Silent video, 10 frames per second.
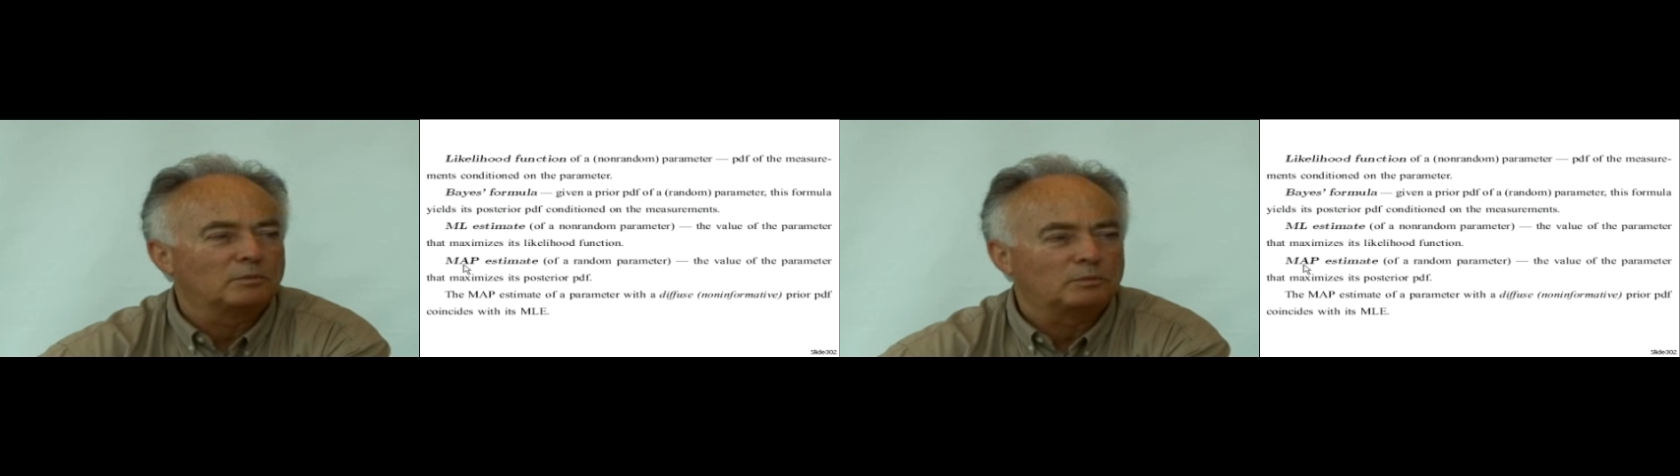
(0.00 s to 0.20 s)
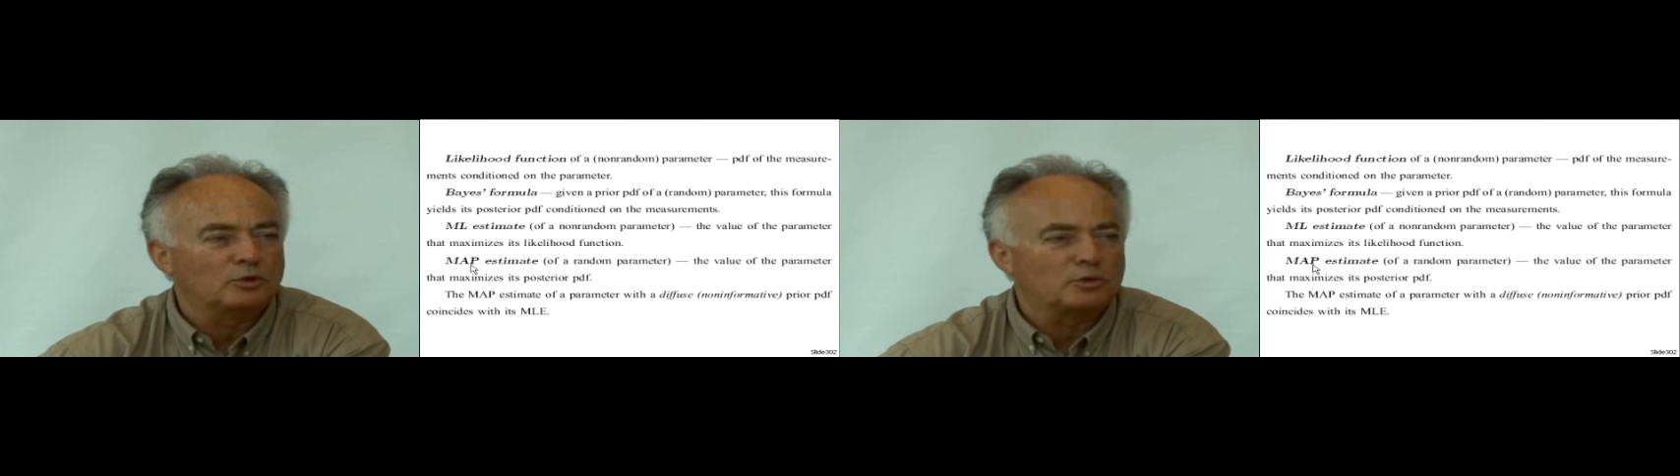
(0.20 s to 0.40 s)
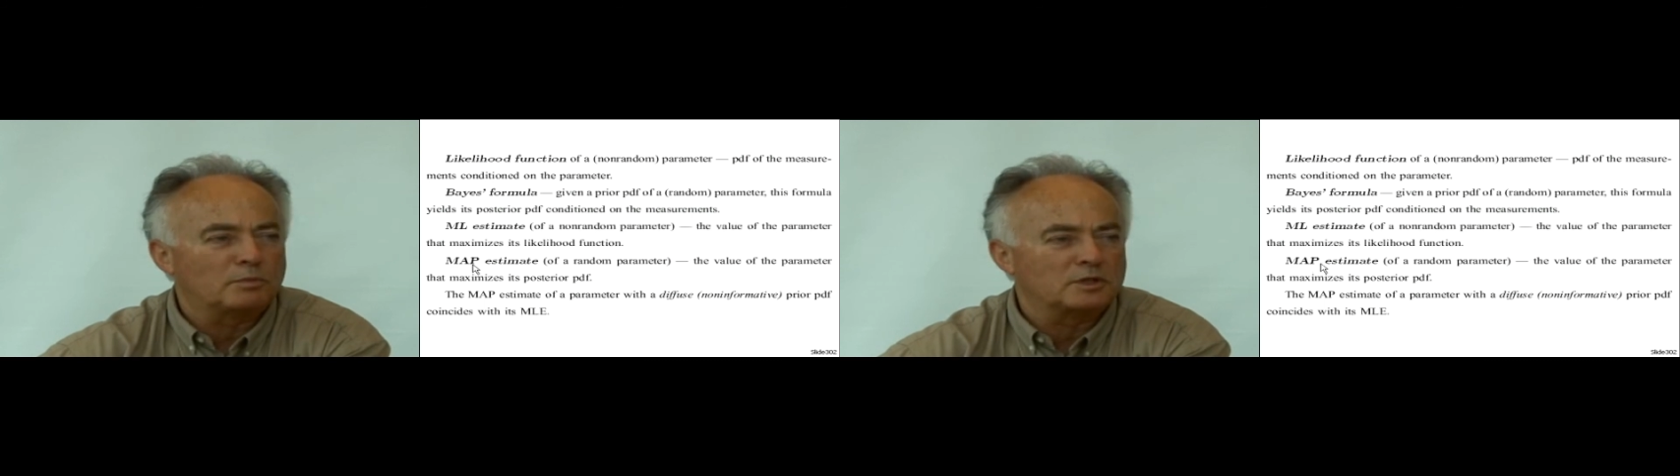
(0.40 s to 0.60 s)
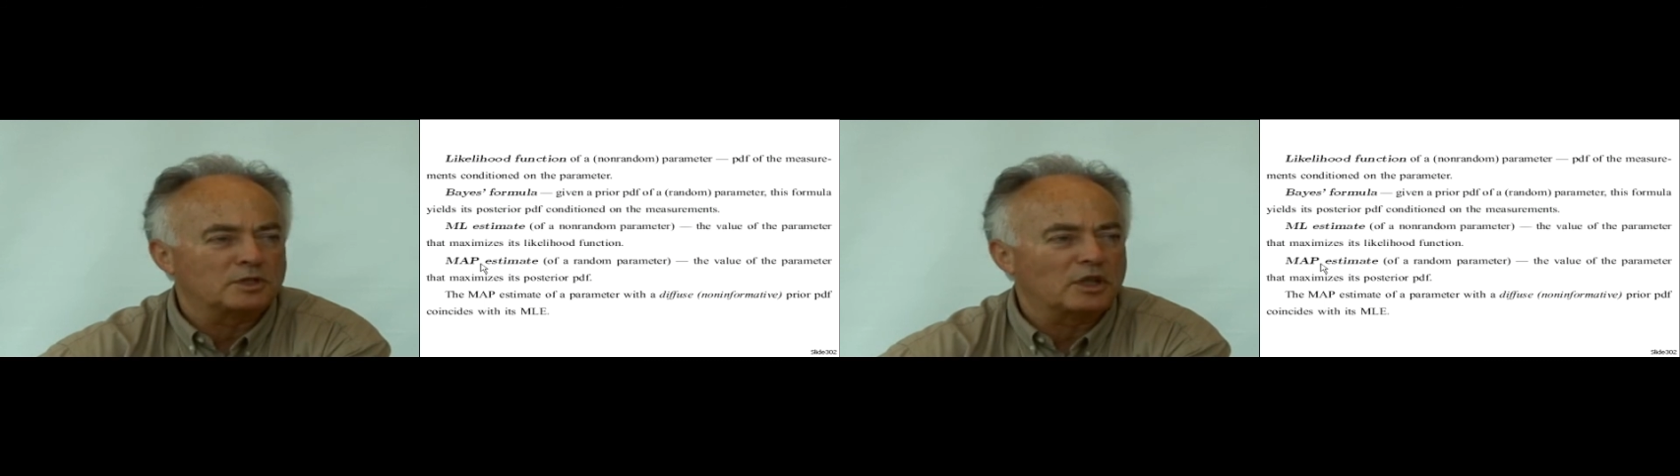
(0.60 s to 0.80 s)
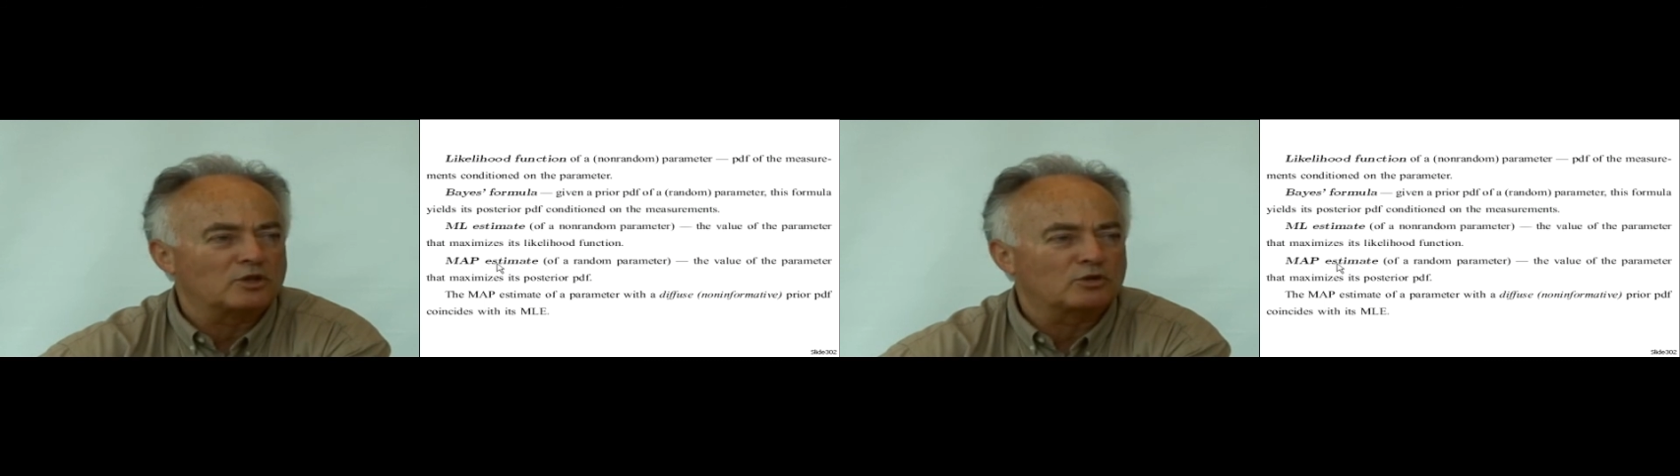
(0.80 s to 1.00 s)
which
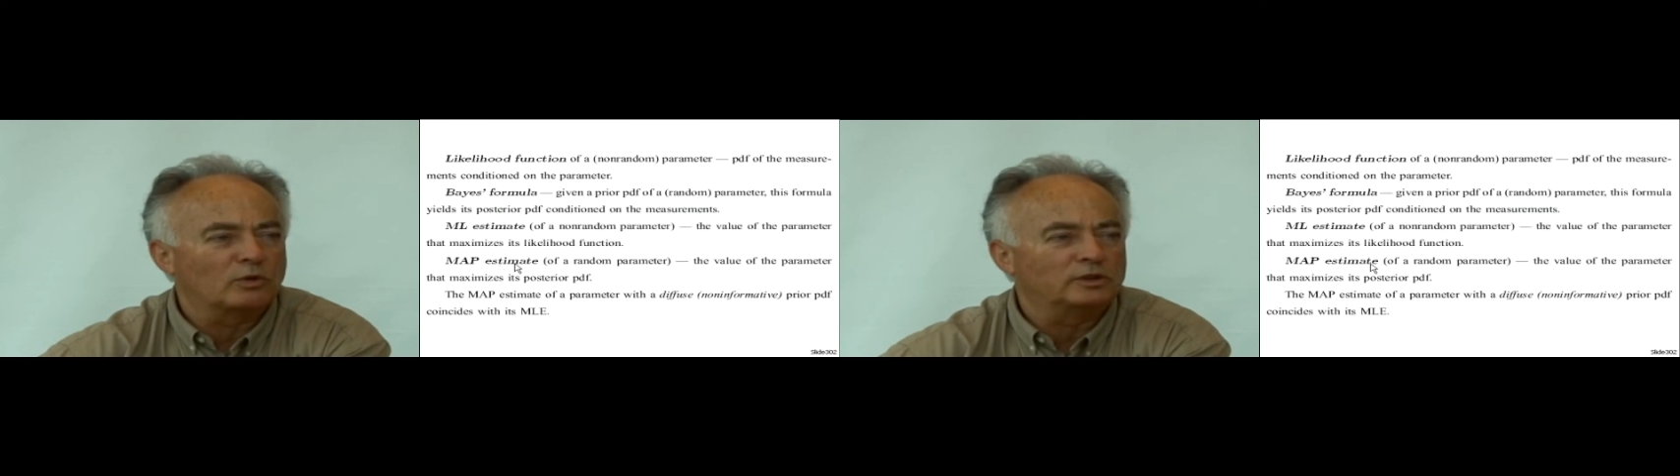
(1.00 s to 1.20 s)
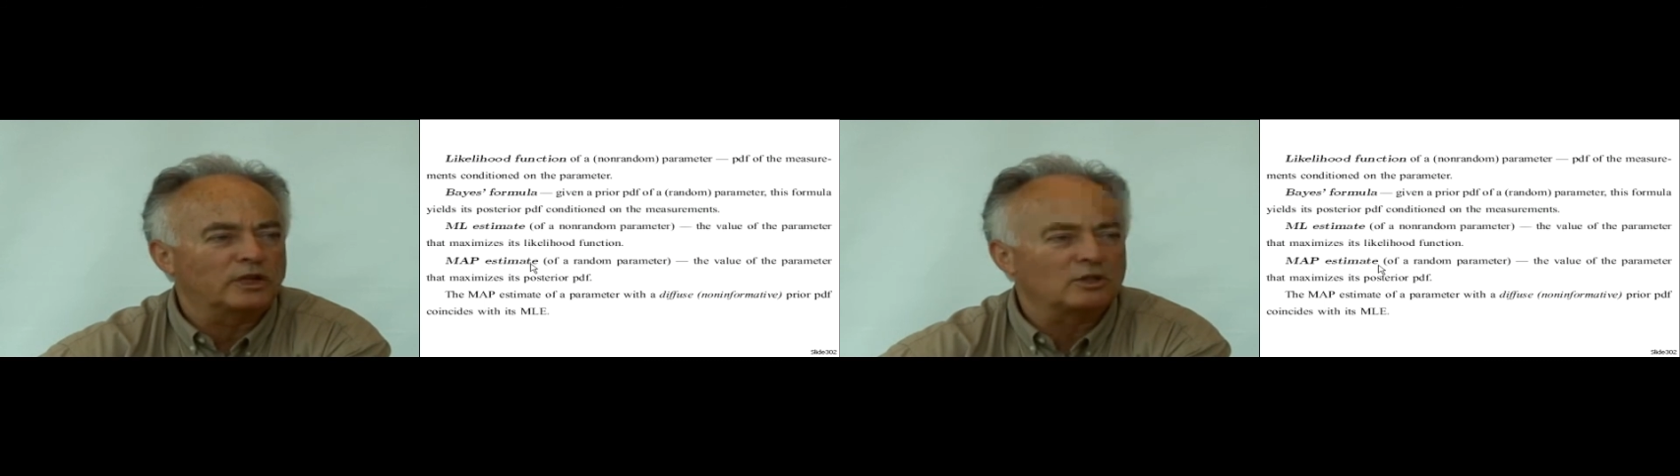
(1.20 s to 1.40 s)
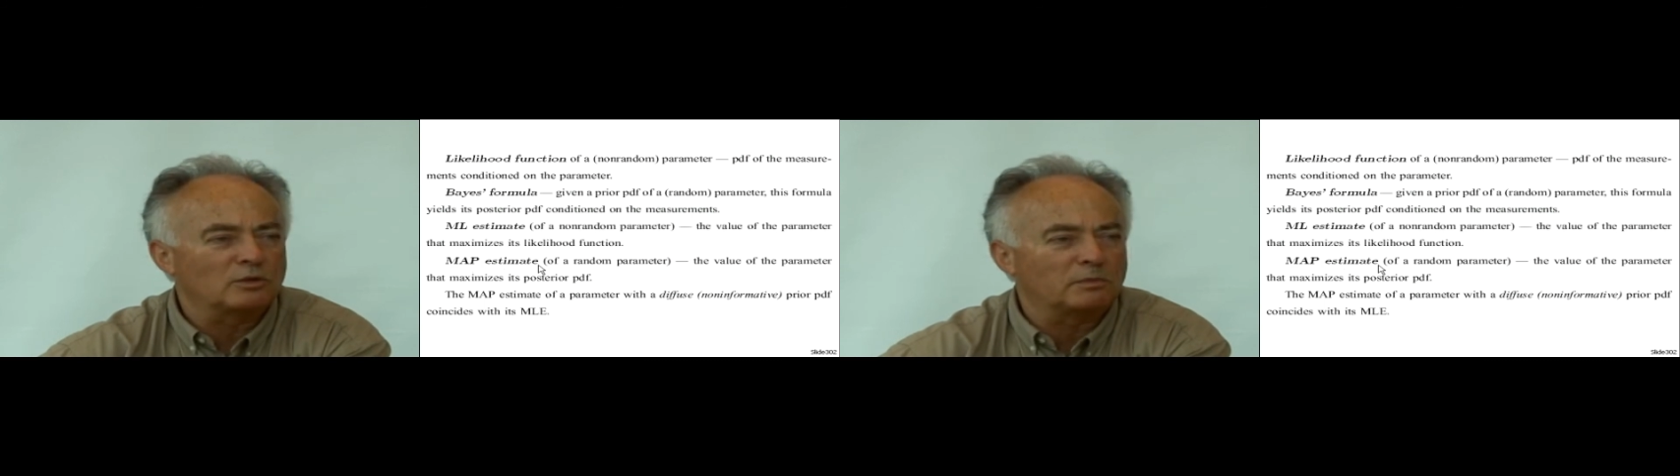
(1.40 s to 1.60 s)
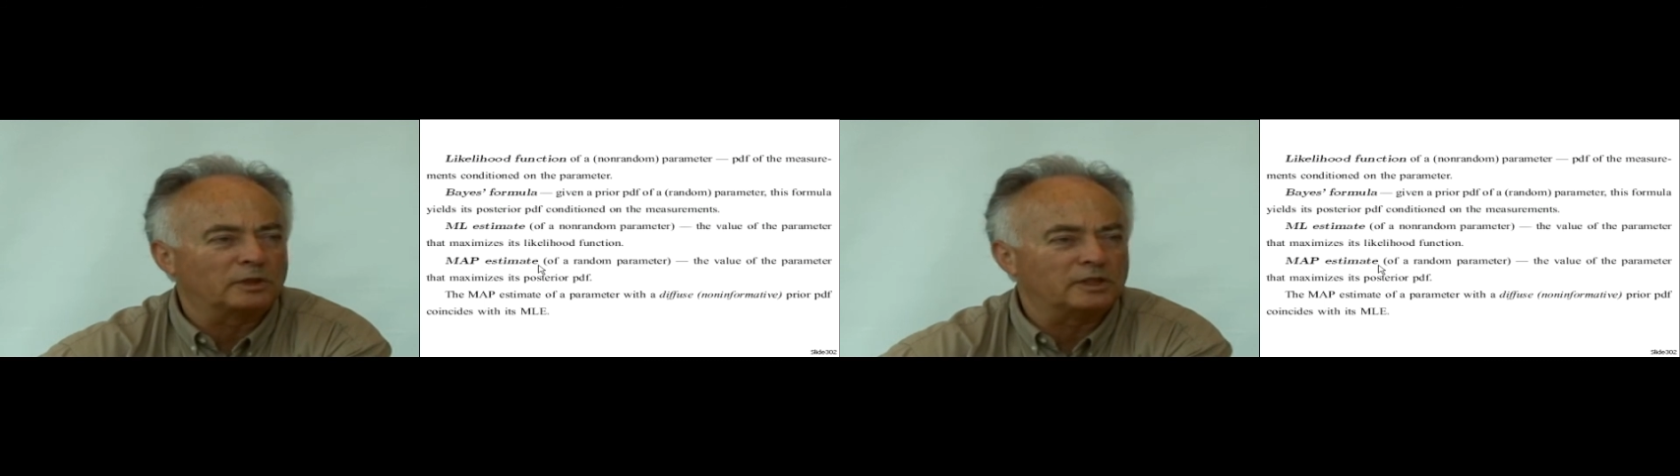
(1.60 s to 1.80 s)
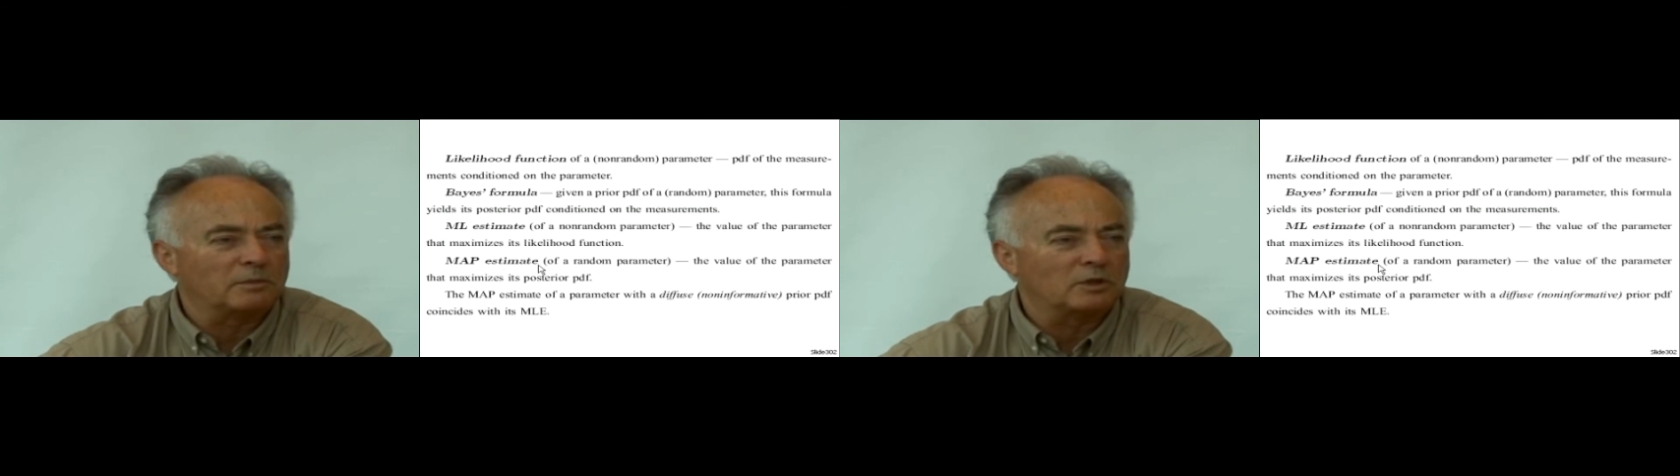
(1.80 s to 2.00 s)
pertains to a random
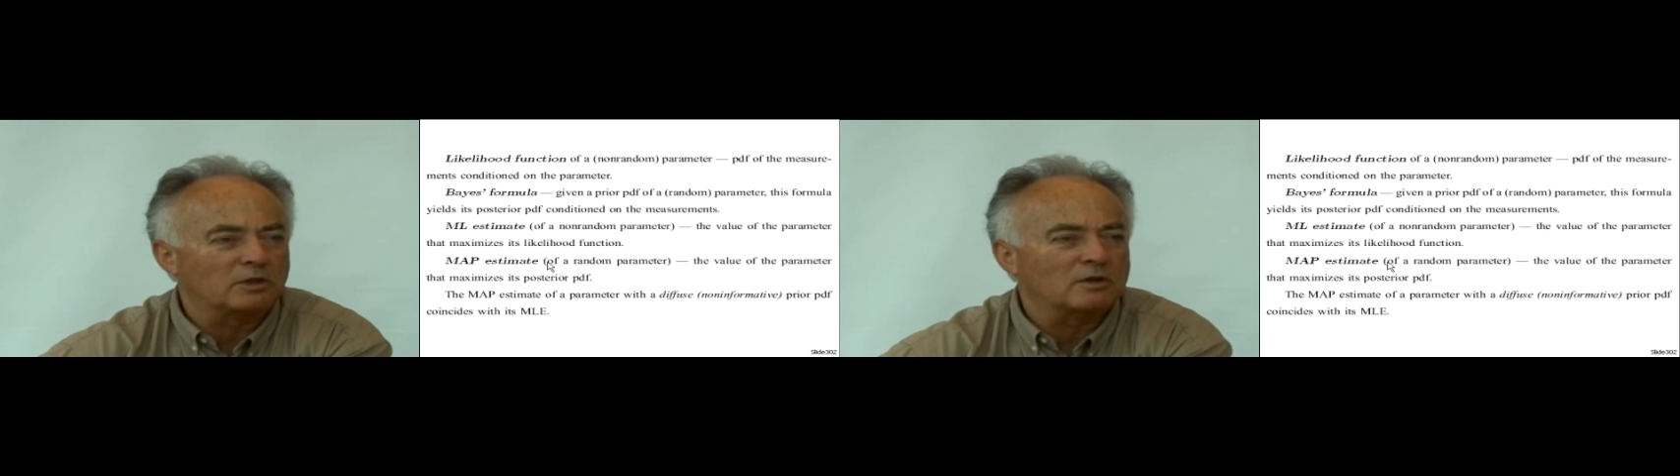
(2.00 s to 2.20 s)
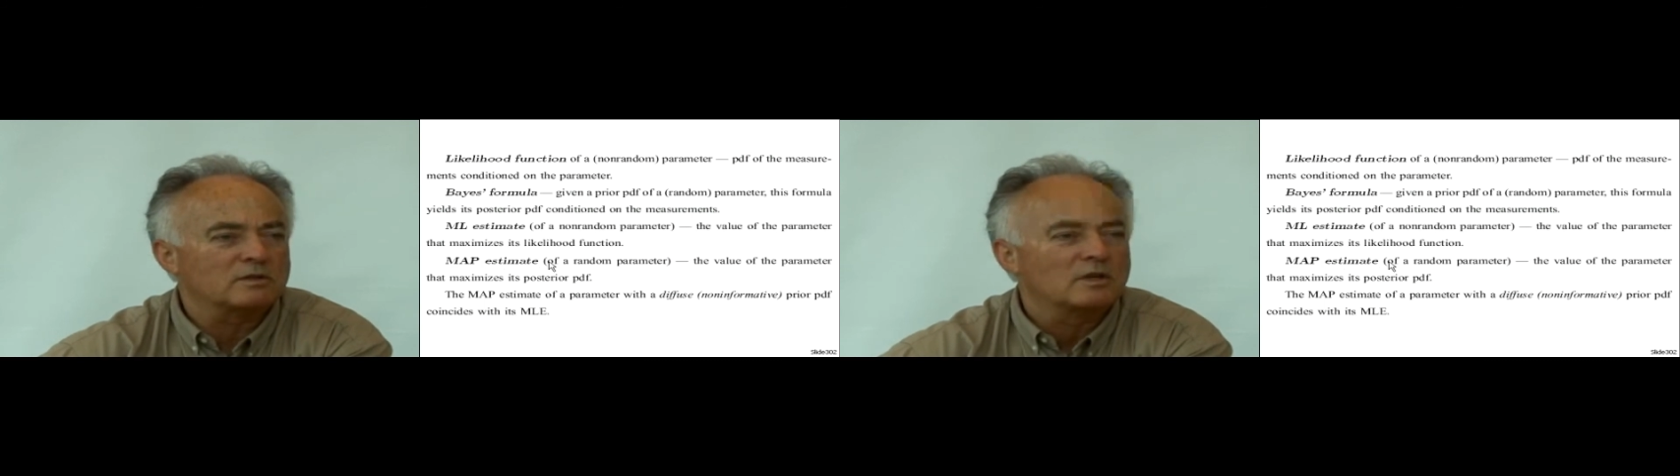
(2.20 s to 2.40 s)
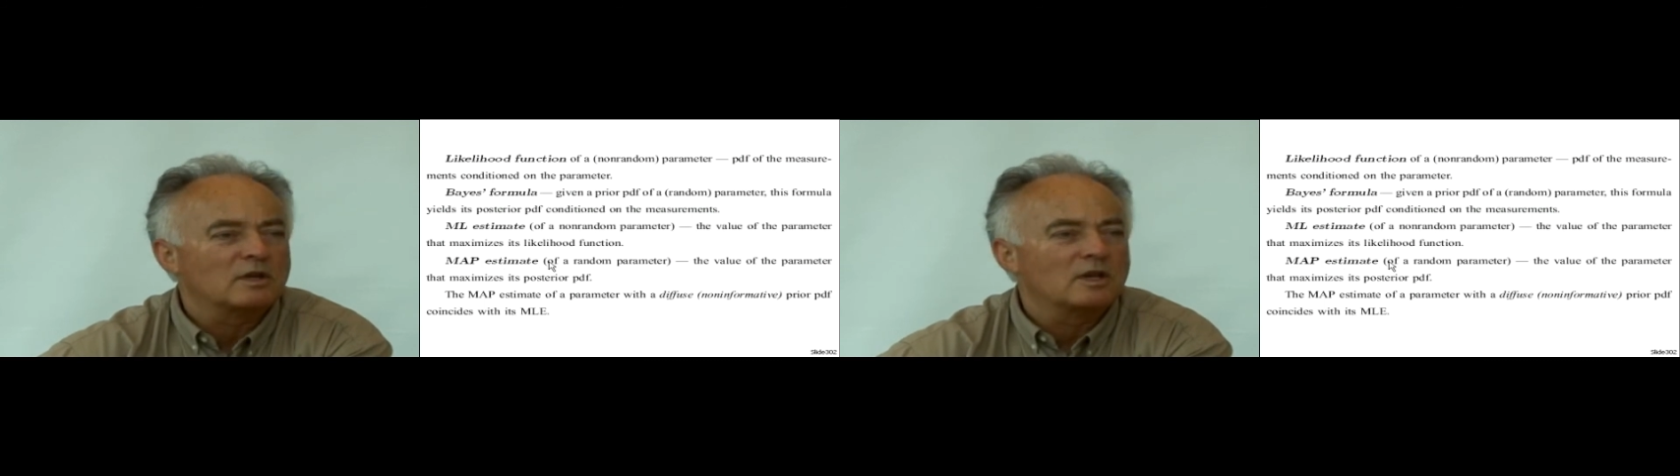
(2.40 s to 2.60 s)
parameter,